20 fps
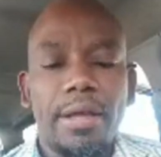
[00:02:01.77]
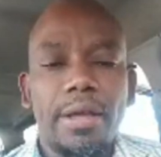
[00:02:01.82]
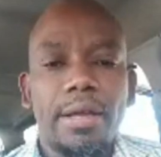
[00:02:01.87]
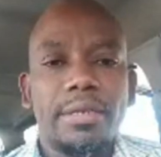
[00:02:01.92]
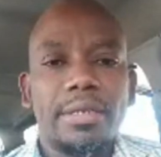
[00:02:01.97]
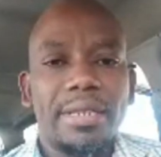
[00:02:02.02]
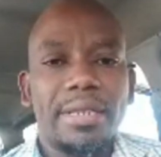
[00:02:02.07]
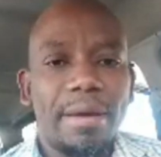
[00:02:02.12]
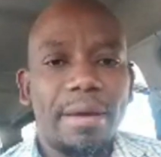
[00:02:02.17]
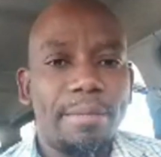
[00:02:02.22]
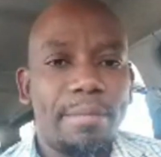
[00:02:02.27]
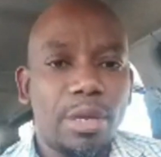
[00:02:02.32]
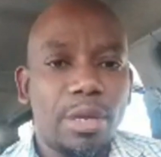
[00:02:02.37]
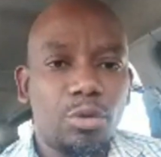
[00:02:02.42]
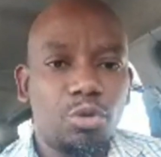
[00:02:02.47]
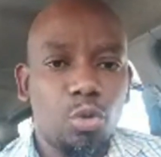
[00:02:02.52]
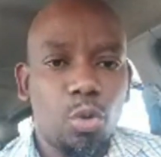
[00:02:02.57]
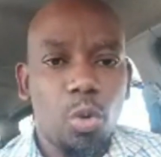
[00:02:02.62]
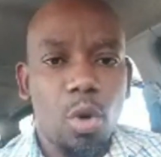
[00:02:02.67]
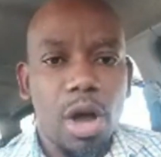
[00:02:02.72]
Slamba
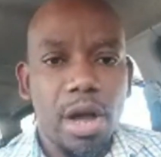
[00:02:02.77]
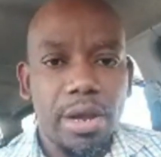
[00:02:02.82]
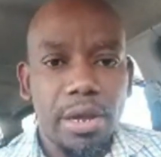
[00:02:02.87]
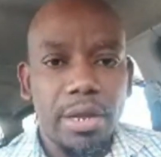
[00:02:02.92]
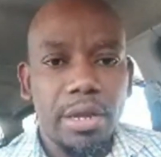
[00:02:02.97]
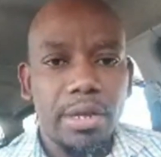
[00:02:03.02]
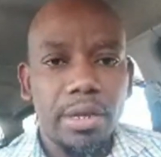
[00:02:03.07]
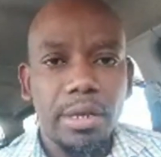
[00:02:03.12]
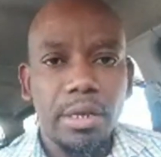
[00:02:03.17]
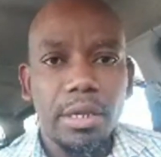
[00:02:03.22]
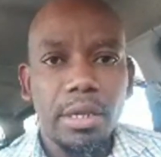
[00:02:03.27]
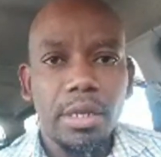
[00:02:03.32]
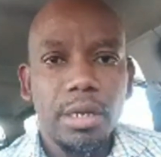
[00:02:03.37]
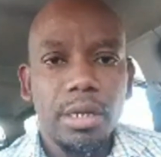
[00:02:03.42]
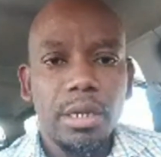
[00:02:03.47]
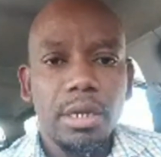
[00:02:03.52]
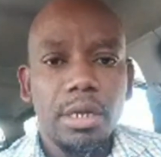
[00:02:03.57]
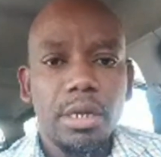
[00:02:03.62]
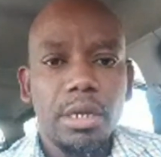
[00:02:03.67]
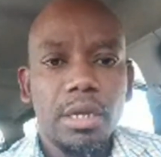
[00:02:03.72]
Tsogwane
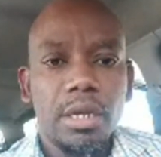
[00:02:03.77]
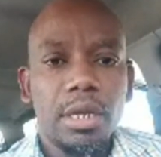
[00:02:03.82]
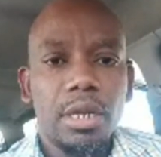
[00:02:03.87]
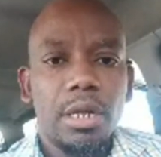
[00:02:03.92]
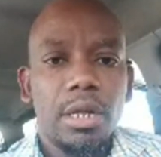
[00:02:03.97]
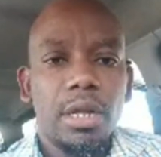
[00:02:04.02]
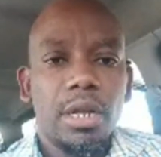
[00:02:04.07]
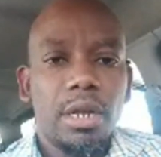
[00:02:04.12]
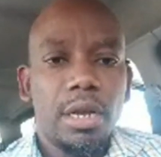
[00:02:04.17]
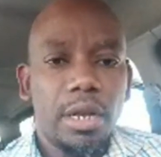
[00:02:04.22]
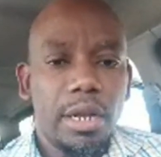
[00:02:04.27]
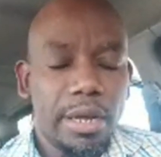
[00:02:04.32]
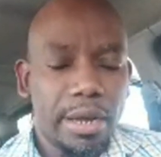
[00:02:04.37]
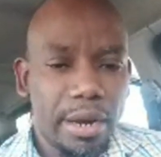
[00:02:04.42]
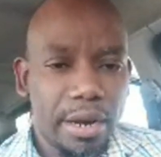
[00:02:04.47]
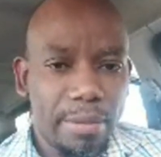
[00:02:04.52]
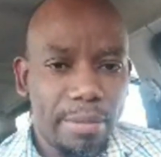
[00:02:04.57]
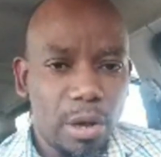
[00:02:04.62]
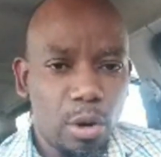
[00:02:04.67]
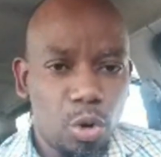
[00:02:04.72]
le
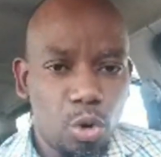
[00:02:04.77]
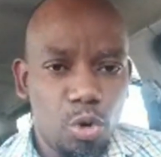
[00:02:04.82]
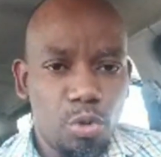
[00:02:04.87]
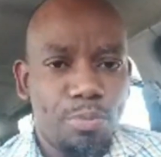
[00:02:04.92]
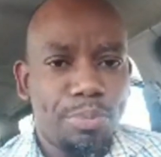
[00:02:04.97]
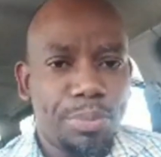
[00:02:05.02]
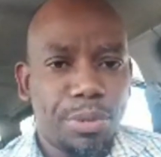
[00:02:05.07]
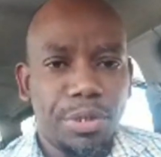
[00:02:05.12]
re Balopi.